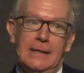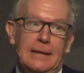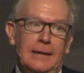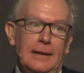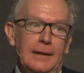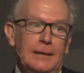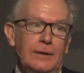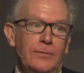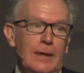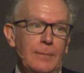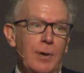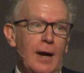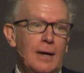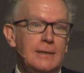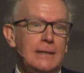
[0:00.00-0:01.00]
the very
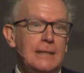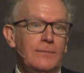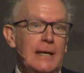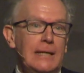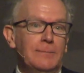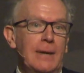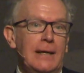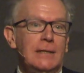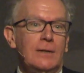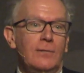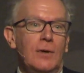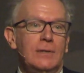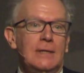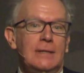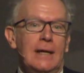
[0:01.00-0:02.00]
positive aspects of
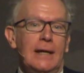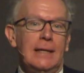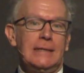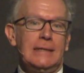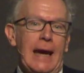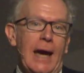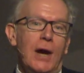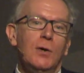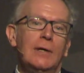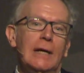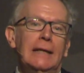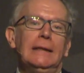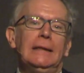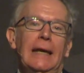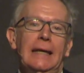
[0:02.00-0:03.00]
our society, how
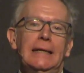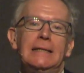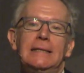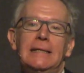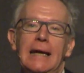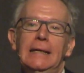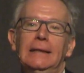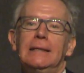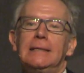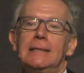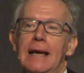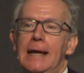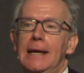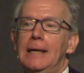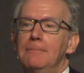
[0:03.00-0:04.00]
can they stay the
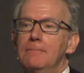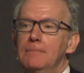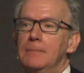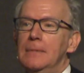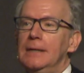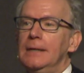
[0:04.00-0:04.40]
same